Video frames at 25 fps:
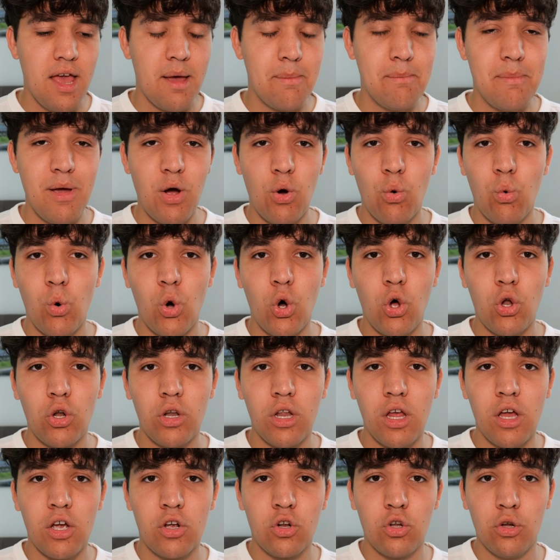
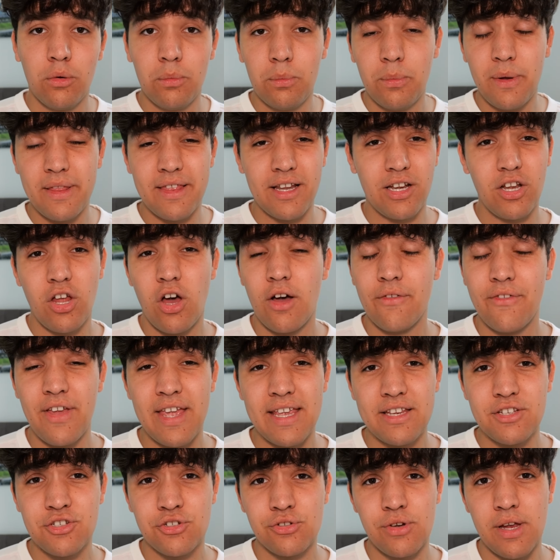Millwall, a club with a lot of
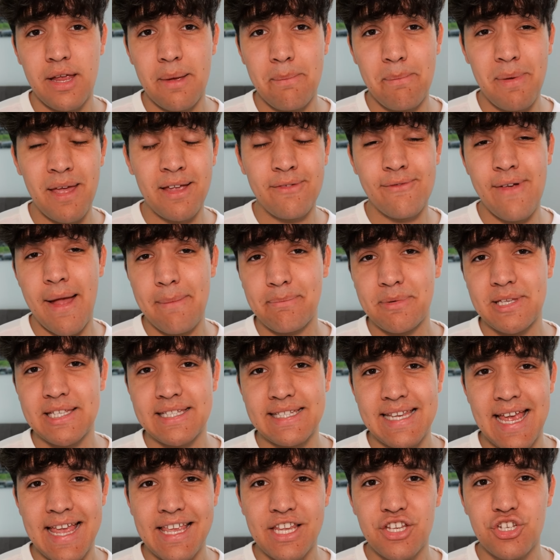history, a big
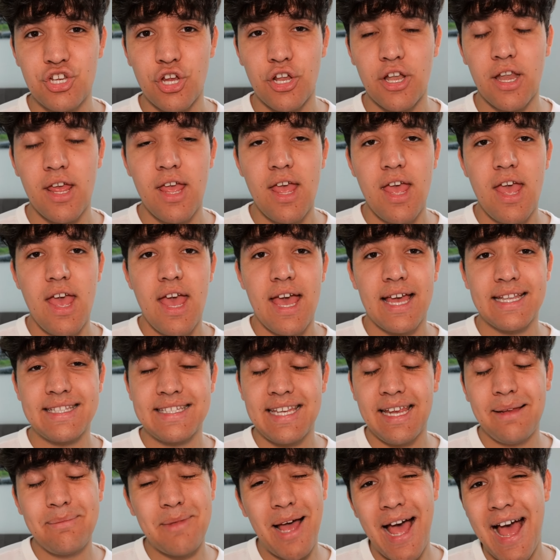reputation, a
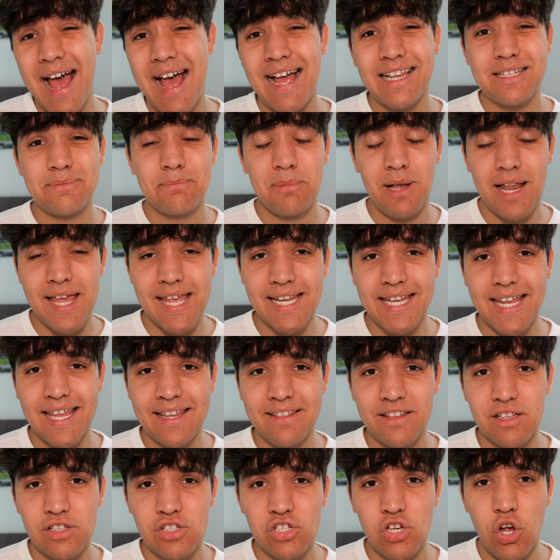team that has played
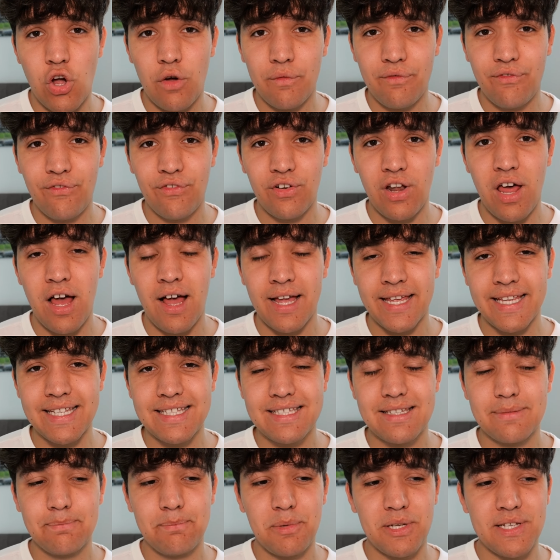in the top
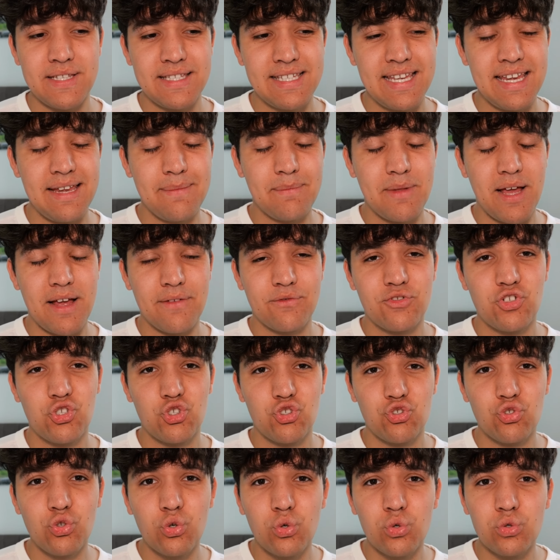flight, but a team that have
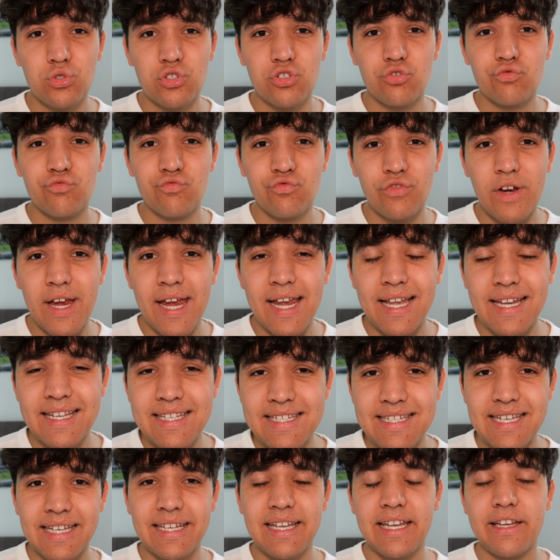struggled to really
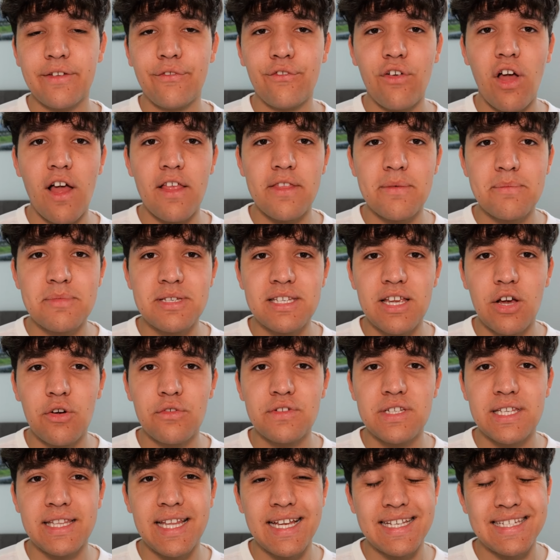solidify
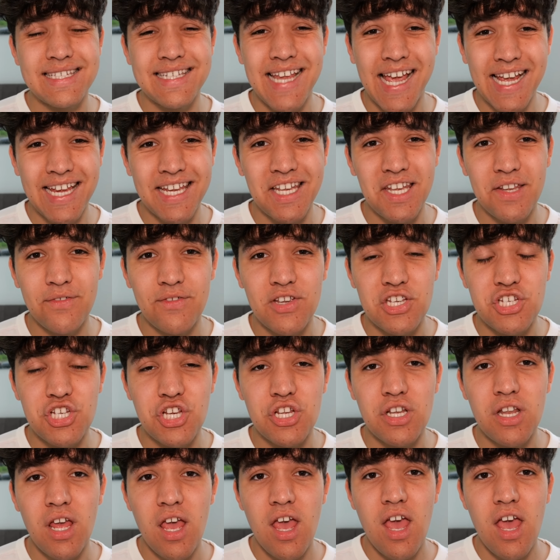themselves in that second division.